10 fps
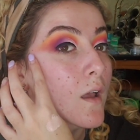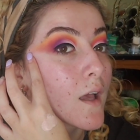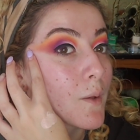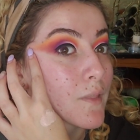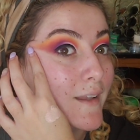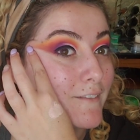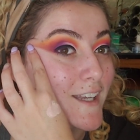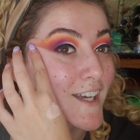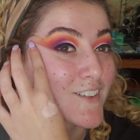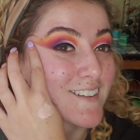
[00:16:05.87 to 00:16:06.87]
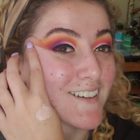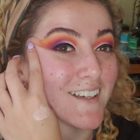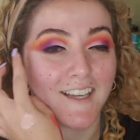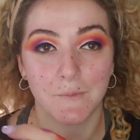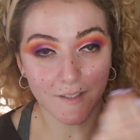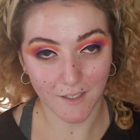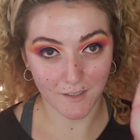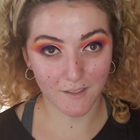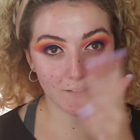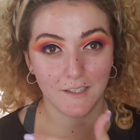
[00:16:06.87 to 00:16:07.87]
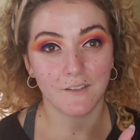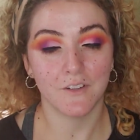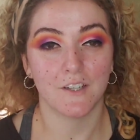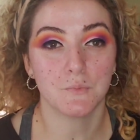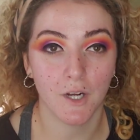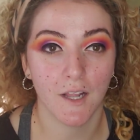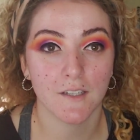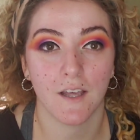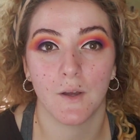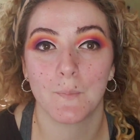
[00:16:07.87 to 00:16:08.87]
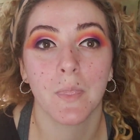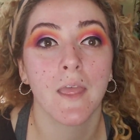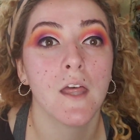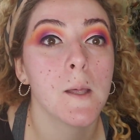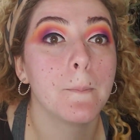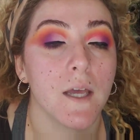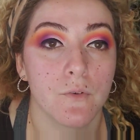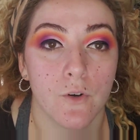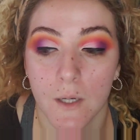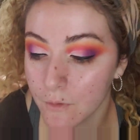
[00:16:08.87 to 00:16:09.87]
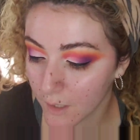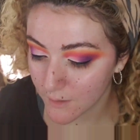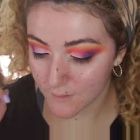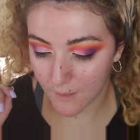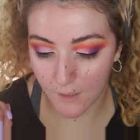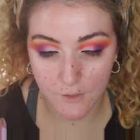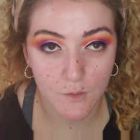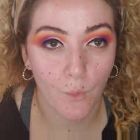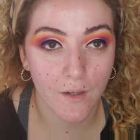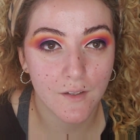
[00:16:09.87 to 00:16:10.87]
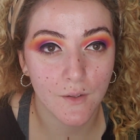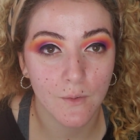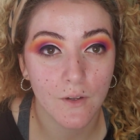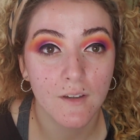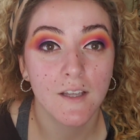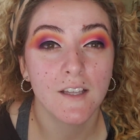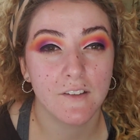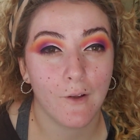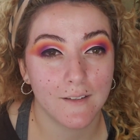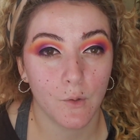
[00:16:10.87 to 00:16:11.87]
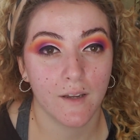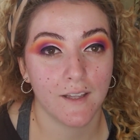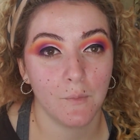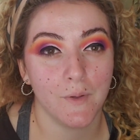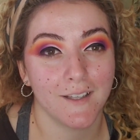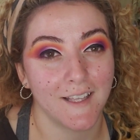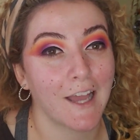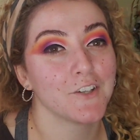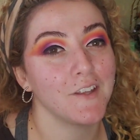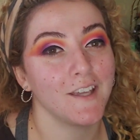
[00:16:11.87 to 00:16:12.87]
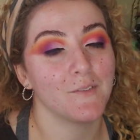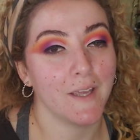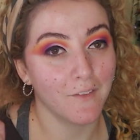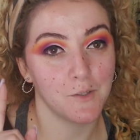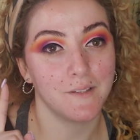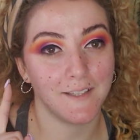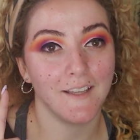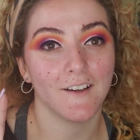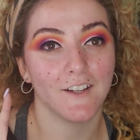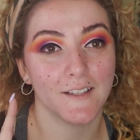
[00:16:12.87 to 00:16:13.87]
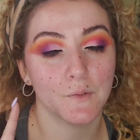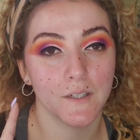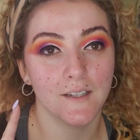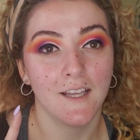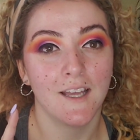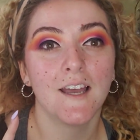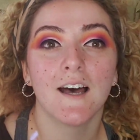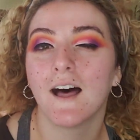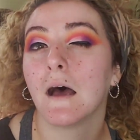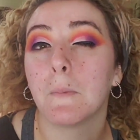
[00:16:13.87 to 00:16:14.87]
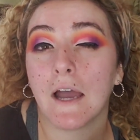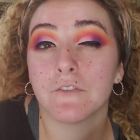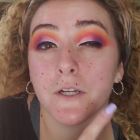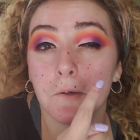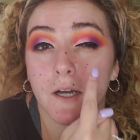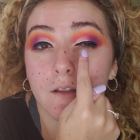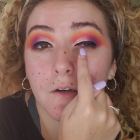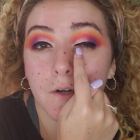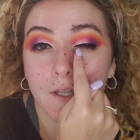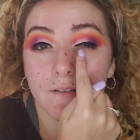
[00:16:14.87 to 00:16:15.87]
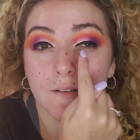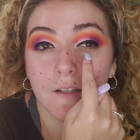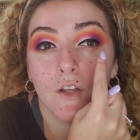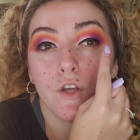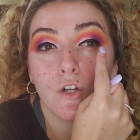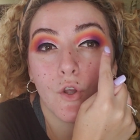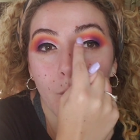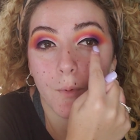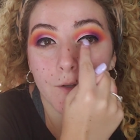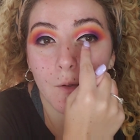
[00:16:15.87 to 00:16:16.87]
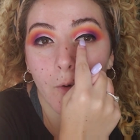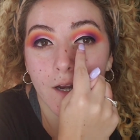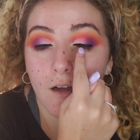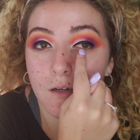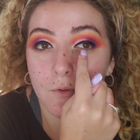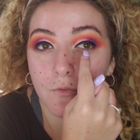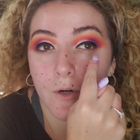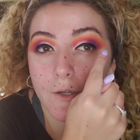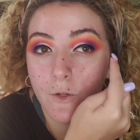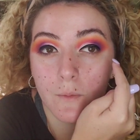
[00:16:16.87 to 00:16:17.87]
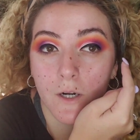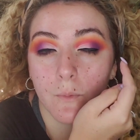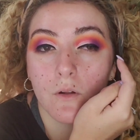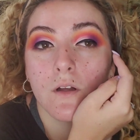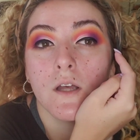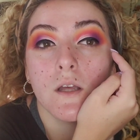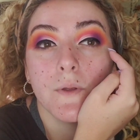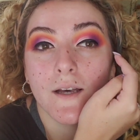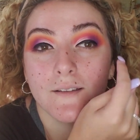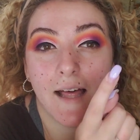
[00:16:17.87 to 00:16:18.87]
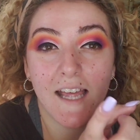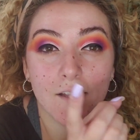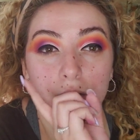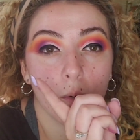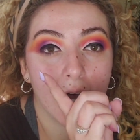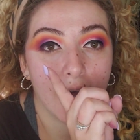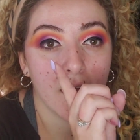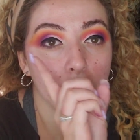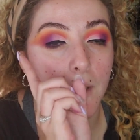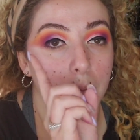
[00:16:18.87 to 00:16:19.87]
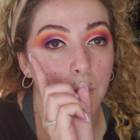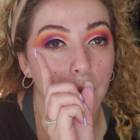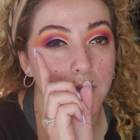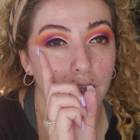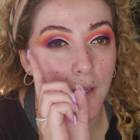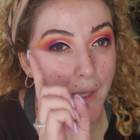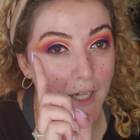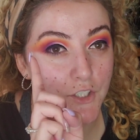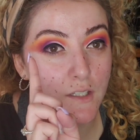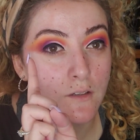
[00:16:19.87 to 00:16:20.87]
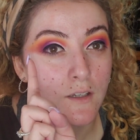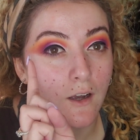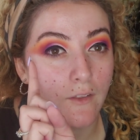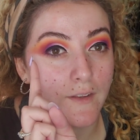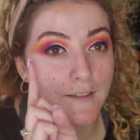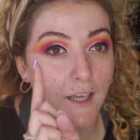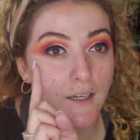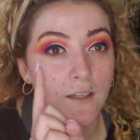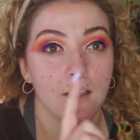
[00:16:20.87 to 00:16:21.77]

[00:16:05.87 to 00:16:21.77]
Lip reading: I'm loving how it's looking. I'm excited to see the finished product. But before I move on to skin, I just wanted to give you guys a quick tip because I actually made a little mistake on this one. After you cut the crease, don't put the white on before you do the purple, because that is why my purple is looking patchy on this side.